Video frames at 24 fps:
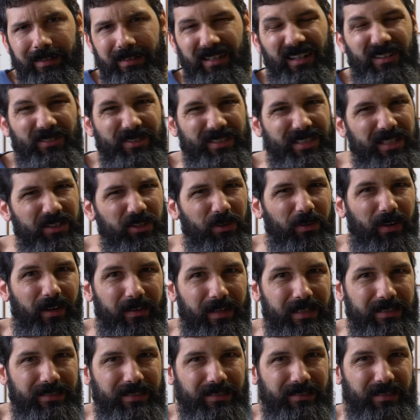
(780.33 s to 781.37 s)
Now, C Q R
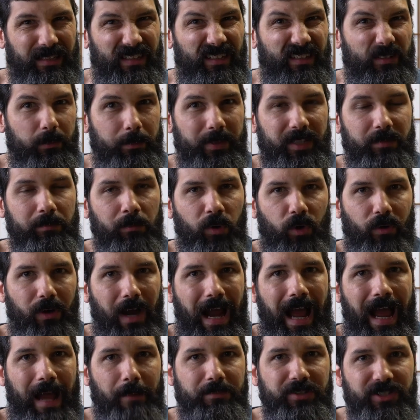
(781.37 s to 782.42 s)
S is a little bit
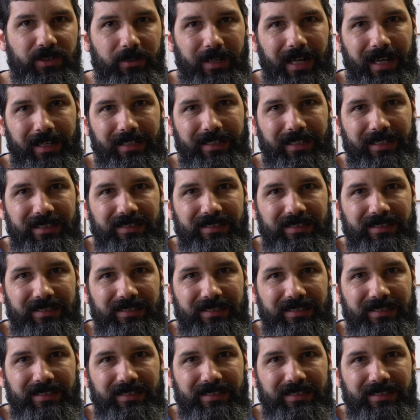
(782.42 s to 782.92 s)
more abstract.